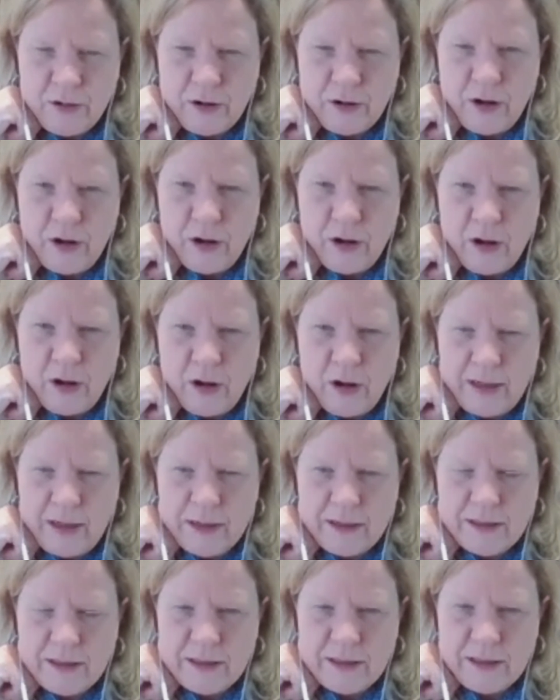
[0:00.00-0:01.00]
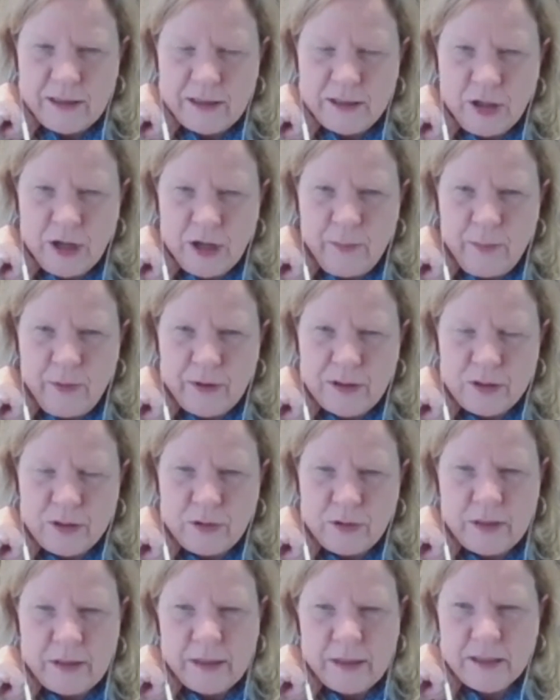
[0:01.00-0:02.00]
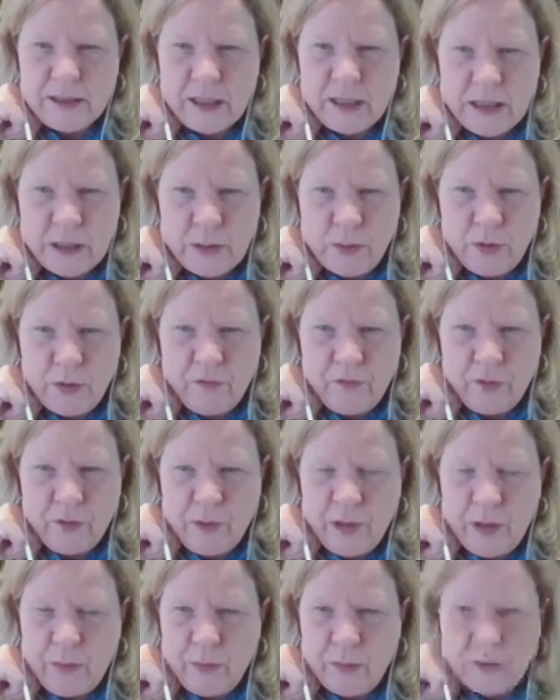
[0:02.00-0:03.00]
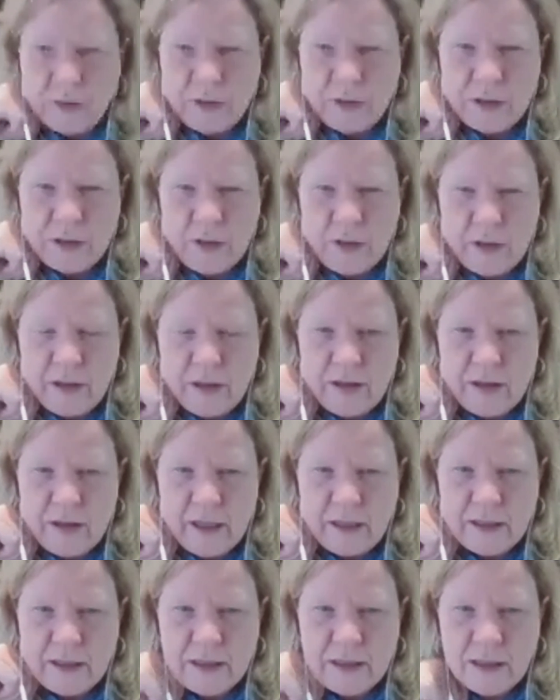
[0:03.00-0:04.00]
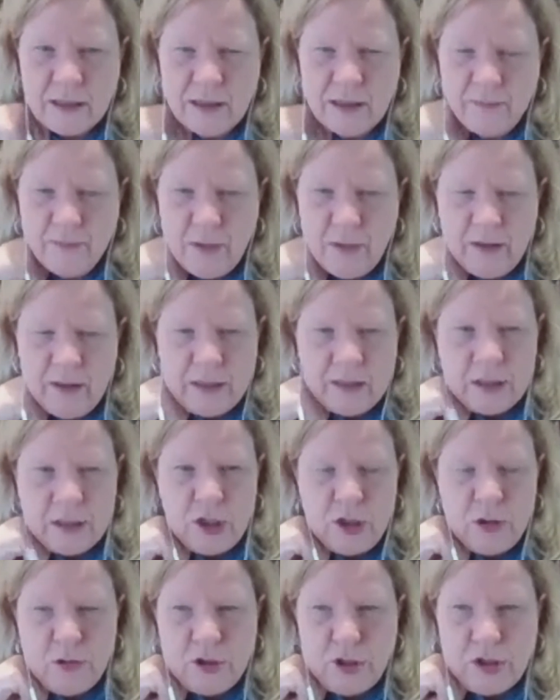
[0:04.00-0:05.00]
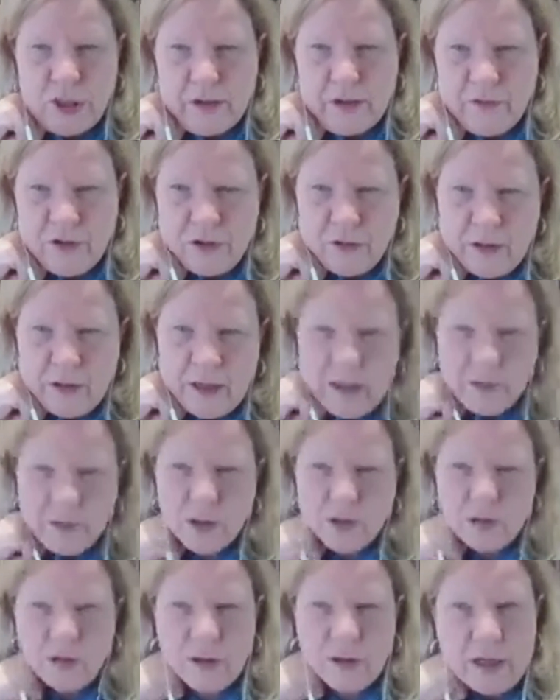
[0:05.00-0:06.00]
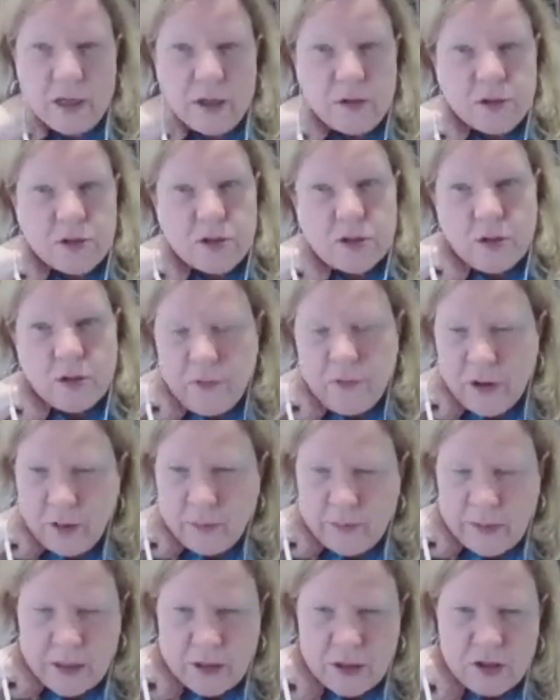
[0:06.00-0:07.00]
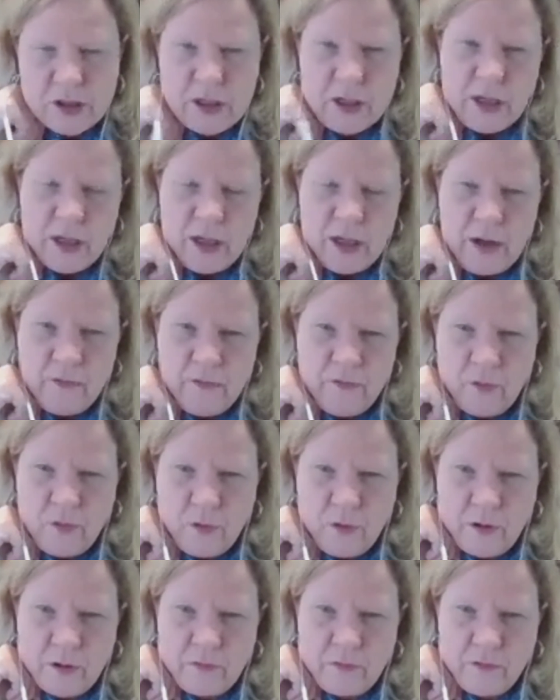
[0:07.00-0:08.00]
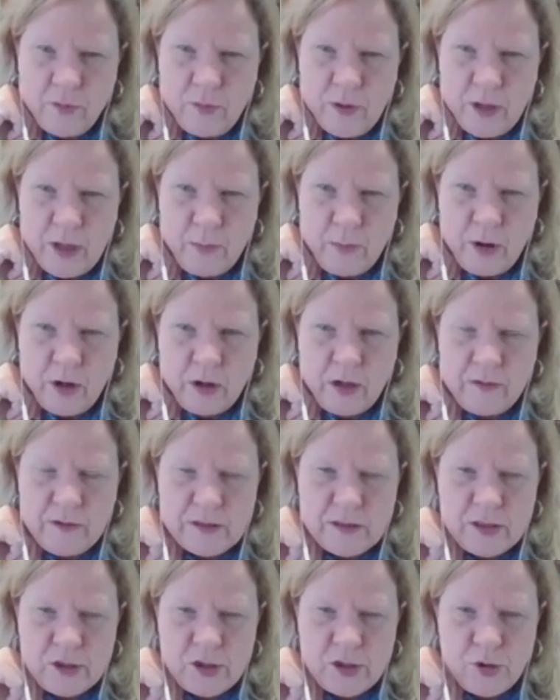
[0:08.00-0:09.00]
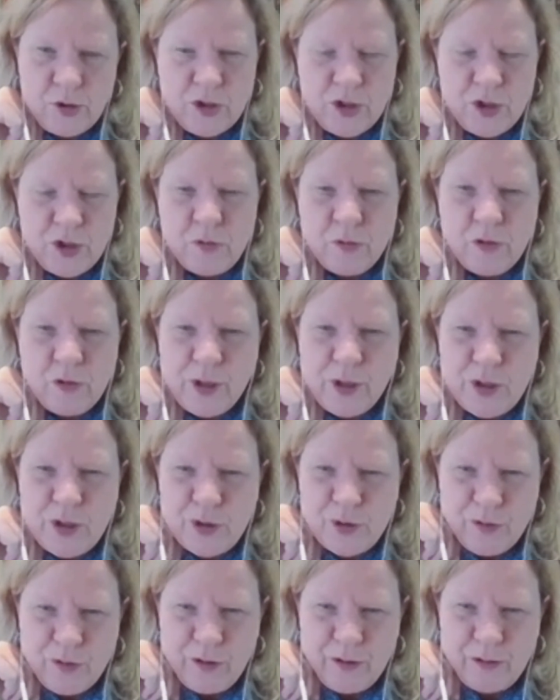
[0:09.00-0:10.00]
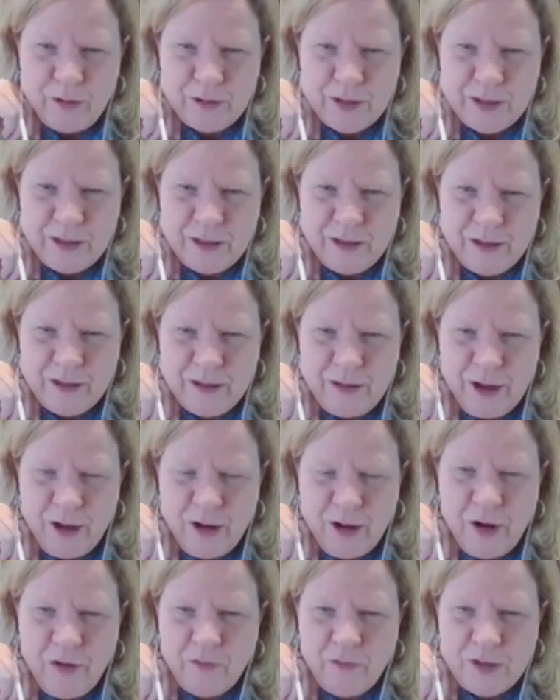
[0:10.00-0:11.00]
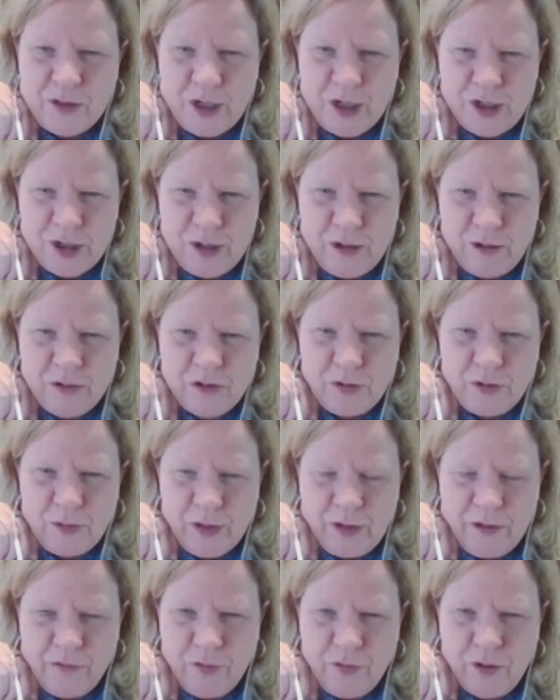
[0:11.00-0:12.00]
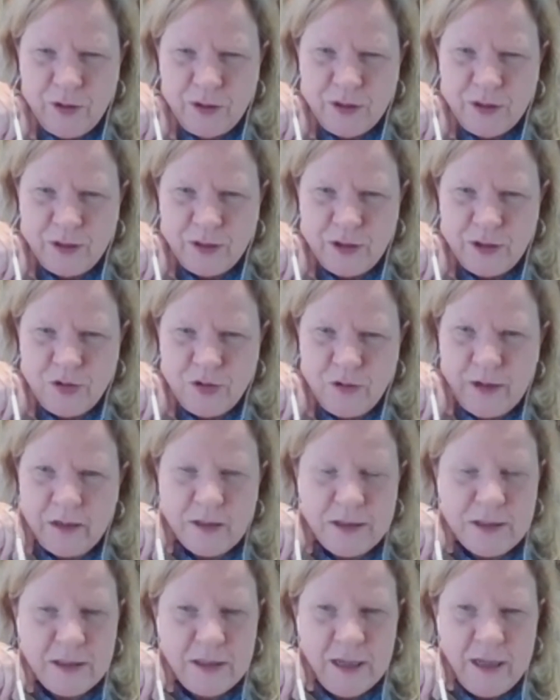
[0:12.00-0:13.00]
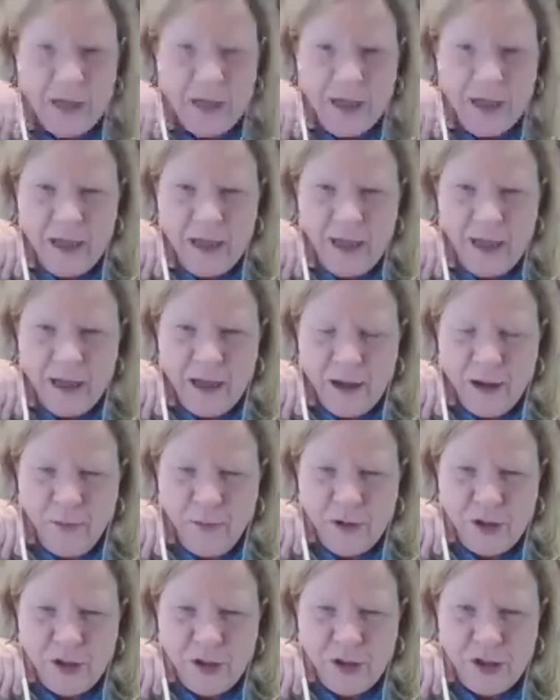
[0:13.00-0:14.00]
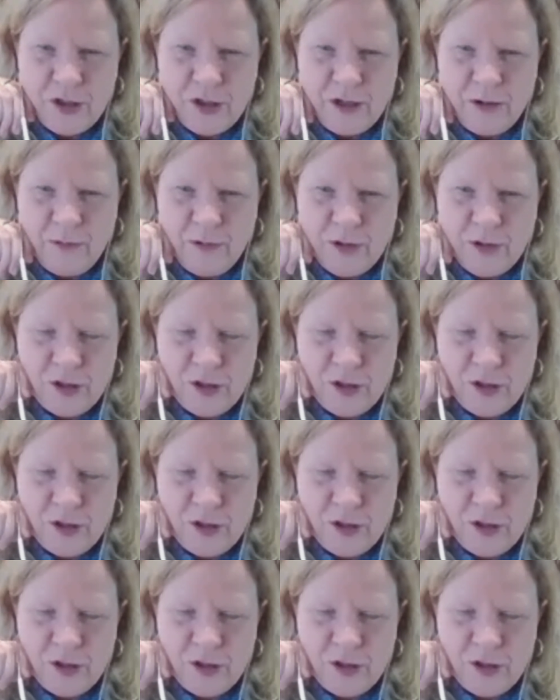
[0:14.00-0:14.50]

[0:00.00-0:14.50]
or complex topics really accessible for people. So I think that's a huge gift you have. So thank you so very much for being part of this. And Georgia, you really drew that conversation out to really focus on strengths, which I